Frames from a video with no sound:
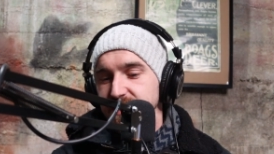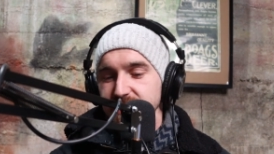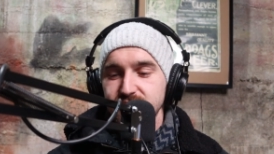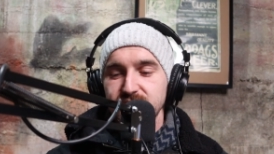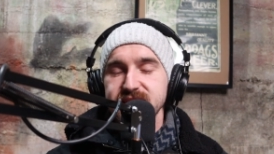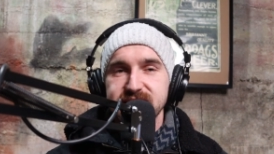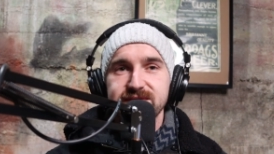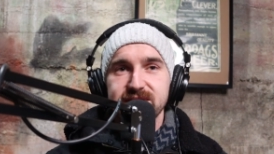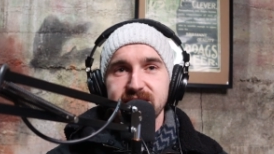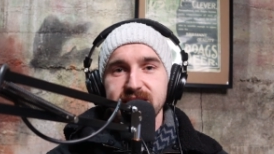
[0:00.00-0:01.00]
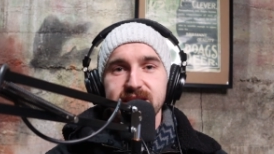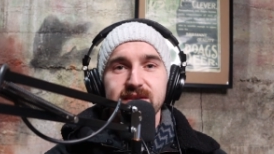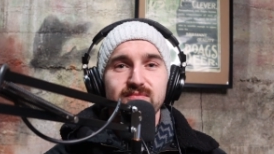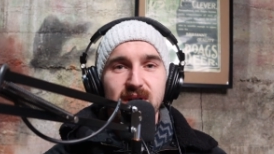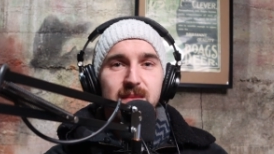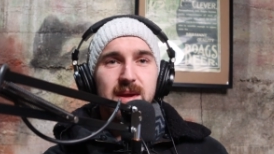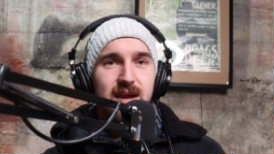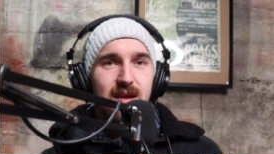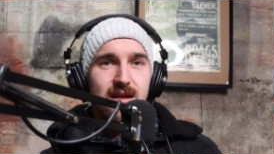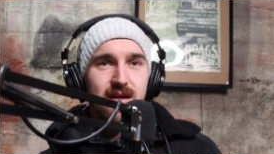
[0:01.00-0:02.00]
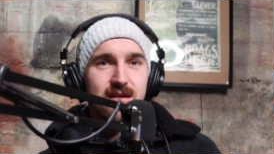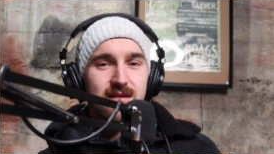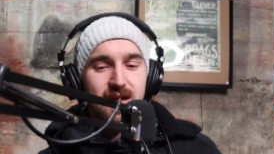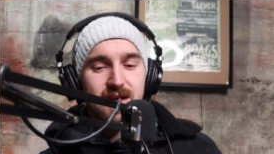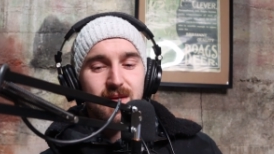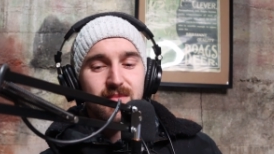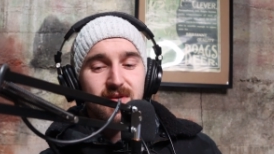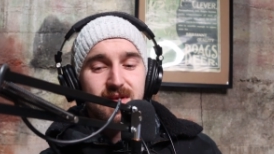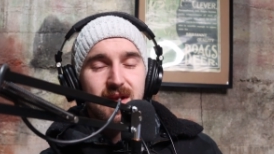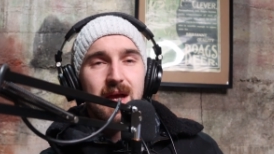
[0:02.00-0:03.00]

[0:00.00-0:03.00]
aggressively rummy. Like I'm not